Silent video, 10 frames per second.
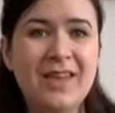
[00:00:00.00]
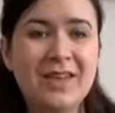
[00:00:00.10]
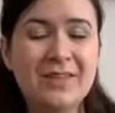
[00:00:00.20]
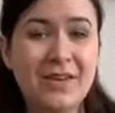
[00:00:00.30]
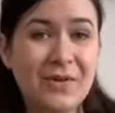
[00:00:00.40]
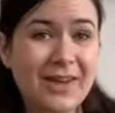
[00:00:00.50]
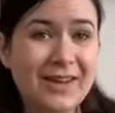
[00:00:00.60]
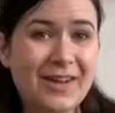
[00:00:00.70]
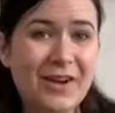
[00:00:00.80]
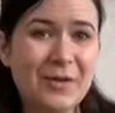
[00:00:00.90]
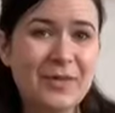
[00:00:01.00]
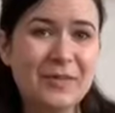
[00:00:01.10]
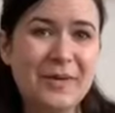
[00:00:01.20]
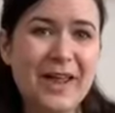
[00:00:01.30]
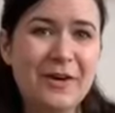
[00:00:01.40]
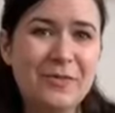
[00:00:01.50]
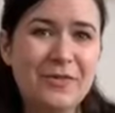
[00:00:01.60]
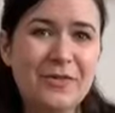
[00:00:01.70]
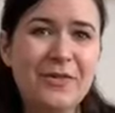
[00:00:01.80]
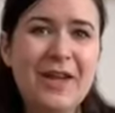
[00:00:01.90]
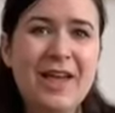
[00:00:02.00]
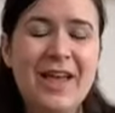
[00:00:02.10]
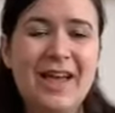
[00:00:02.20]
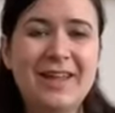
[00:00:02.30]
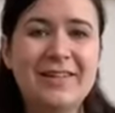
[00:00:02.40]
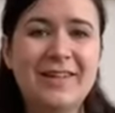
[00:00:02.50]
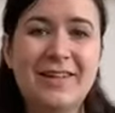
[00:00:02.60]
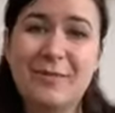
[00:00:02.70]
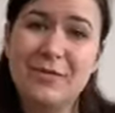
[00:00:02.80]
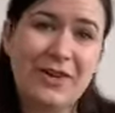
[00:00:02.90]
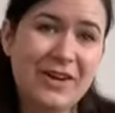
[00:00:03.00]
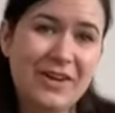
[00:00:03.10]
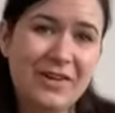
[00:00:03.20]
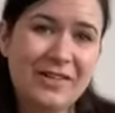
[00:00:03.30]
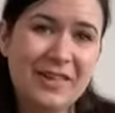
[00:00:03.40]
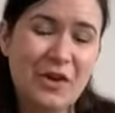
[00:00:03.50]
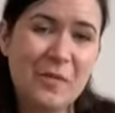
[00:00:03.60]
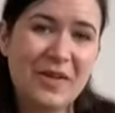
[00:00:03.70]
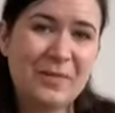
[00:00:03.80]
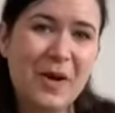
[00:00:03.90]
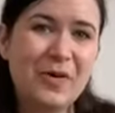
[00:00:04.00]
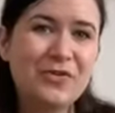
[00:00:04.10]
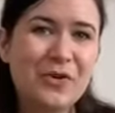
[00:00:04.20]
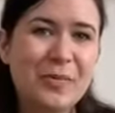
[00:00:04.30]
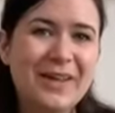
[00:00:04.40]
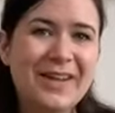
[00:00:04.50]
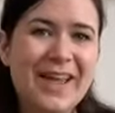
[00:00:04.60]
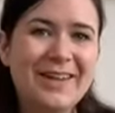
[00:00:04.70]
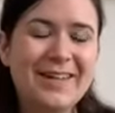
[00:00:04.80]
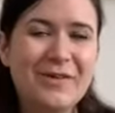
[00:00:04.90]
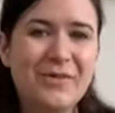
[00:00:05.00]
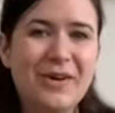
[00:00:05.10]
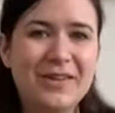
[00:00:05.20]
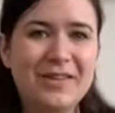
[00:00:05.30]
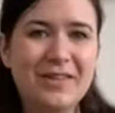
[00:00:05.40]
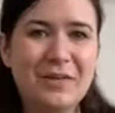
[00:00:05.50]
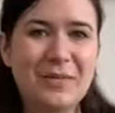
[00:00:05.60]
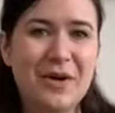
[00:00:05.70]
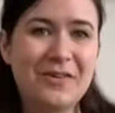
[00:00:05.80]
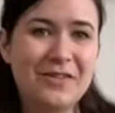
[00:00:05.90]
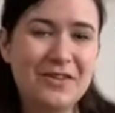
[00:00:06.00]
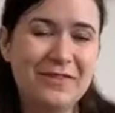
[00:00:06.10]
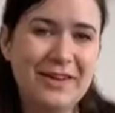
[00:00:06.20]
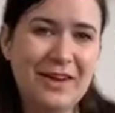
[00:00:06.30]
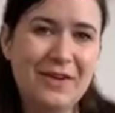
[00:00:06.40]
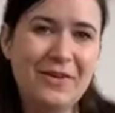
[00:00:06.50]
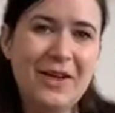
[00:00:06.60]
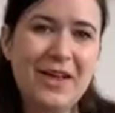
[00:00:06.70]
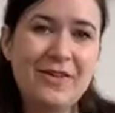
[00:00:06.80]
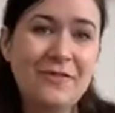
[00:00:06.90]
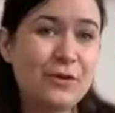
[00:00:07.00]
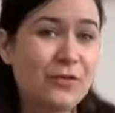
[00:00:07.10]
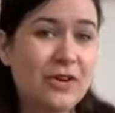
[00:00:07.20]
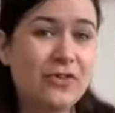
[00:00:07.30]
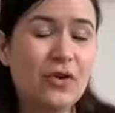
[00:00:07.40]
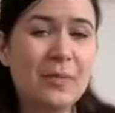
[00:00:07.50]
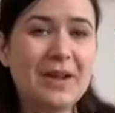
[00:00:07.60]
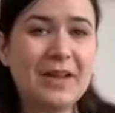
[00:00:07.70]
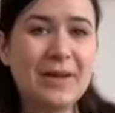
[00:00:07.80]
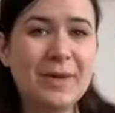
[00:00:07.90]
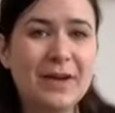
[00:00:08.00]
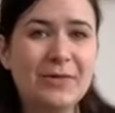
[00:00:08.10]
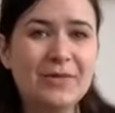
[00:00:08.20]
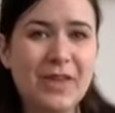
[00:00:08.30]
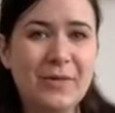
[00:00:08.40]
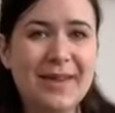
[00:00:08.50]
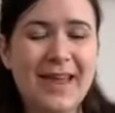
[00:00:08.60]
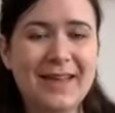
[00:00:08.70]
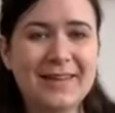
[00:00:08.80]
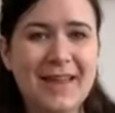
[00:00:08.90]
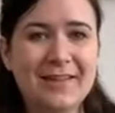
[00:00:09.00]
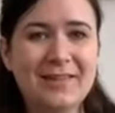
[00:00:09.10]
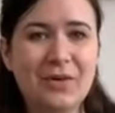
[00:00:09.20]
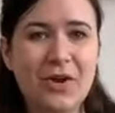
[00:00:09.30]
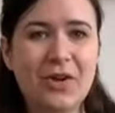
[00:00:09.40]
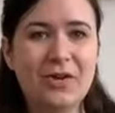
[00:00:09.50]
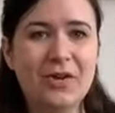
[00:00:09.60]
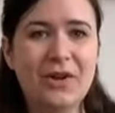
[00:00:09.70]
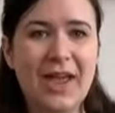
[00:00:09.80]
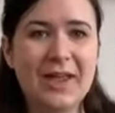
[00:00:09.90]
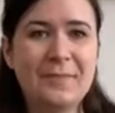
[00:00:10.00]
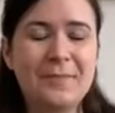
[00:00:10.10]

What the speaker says: So again, I hope this has been helpful, and I'm afraid I can't see the comments, but I'll drop in and I will answer them after the video. Feel free to drop me an email, zoe@nass.co.uk.